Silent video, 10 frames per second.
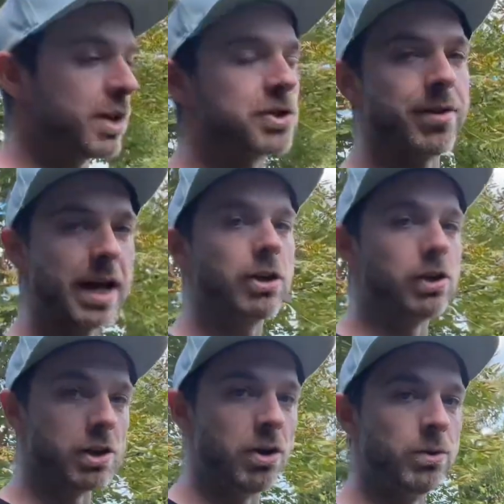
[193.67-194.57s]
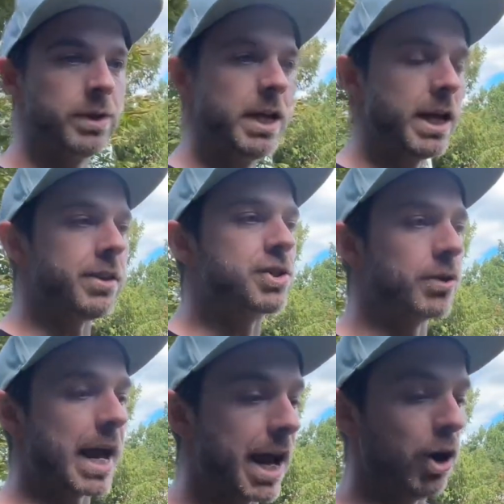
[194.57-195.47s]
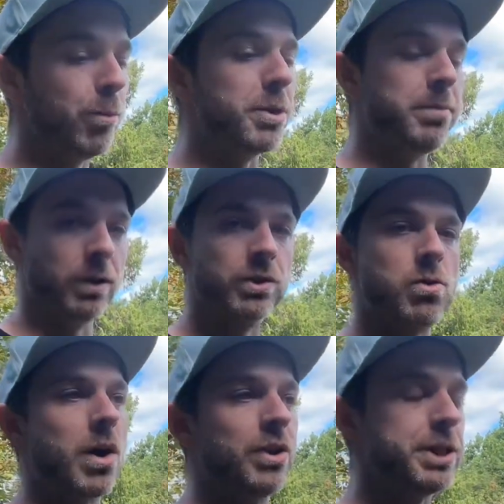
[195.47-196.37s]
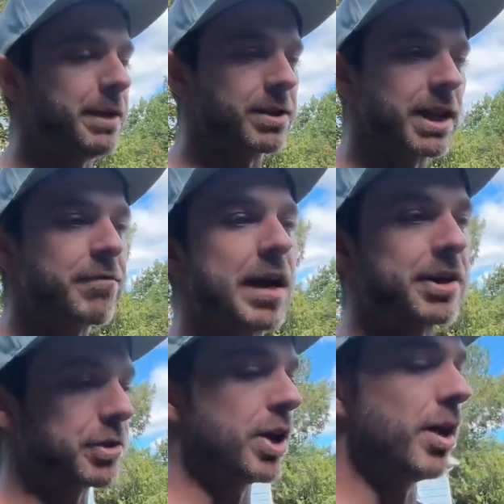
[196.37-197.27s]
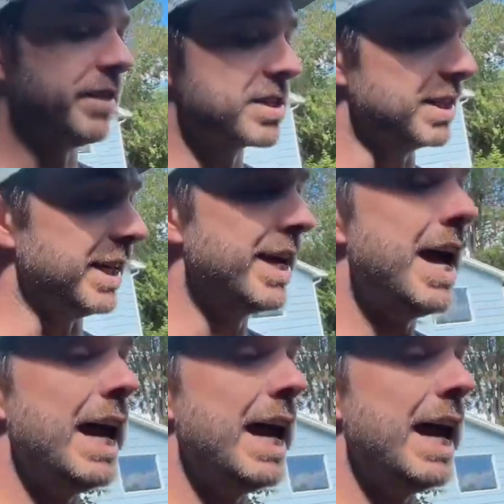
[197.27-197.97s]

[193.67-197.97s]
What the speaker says: So that alone is going to help the build quality, because that factory obviously